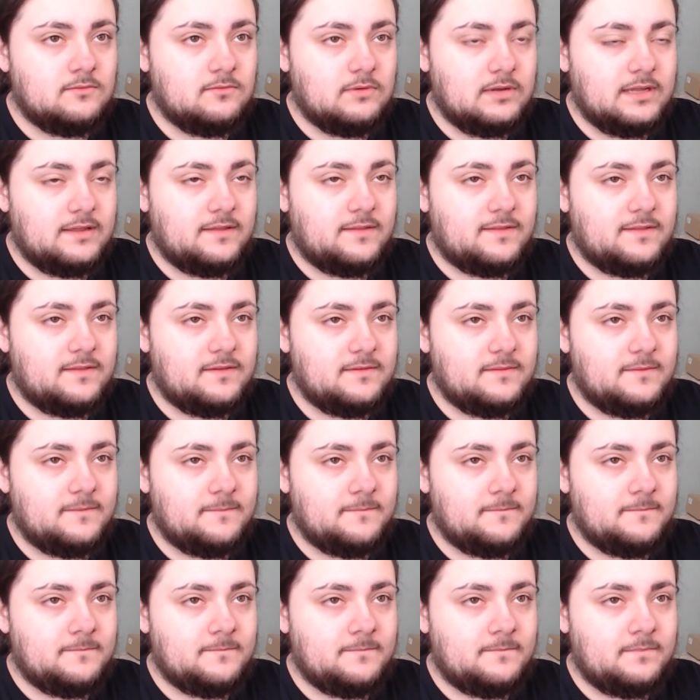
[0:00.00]
with
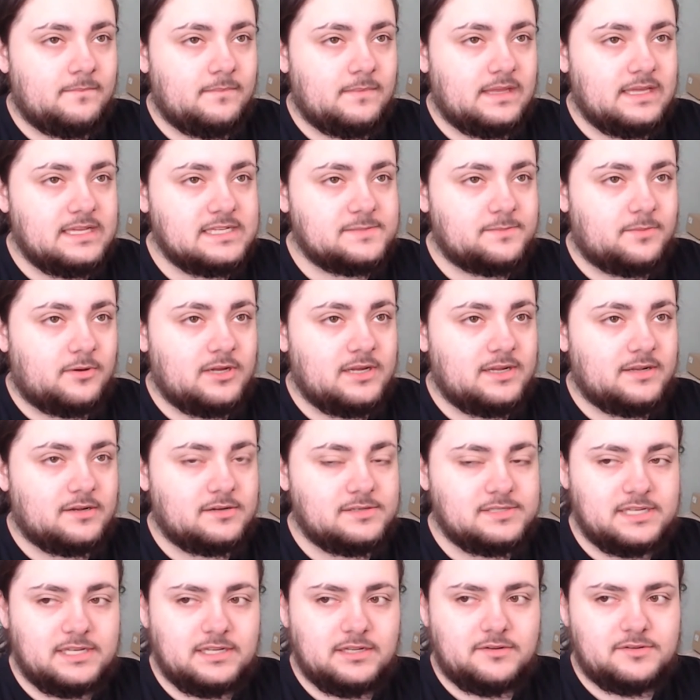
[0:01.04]
these
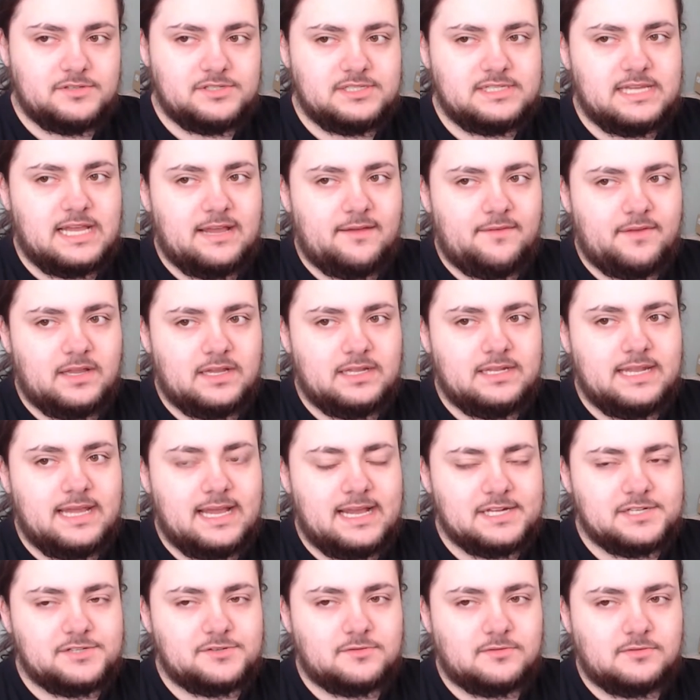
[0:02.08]
predators, you know, just having a
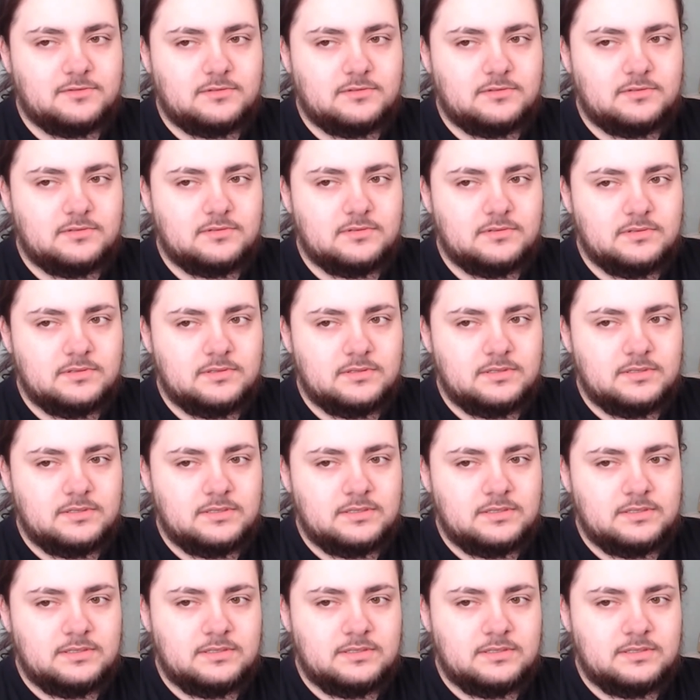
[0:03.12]
natural